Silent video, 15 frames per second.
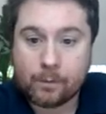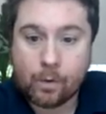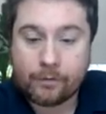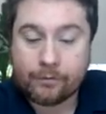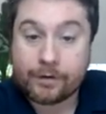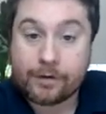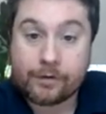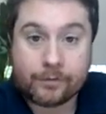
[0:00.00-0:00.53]

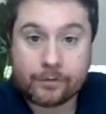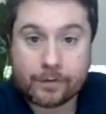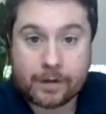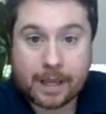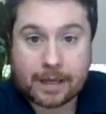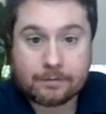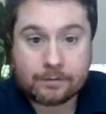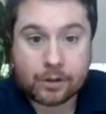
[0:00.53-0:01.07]

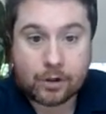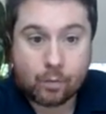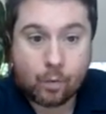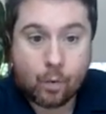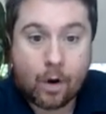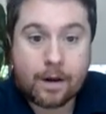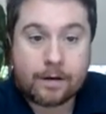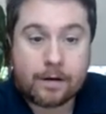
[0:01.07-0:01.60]

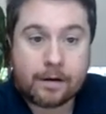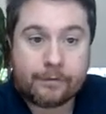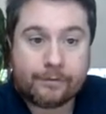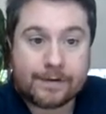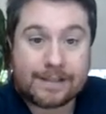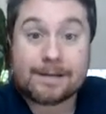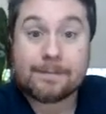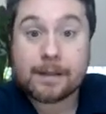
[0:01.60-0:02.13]
what
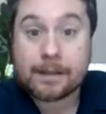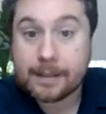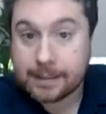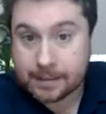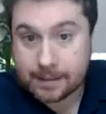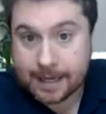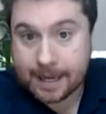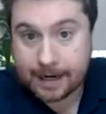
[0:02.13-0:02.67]
visibility
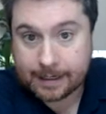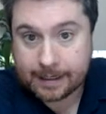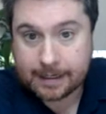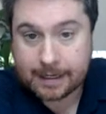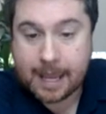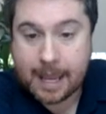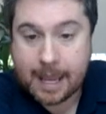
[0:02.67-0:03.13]
you're getting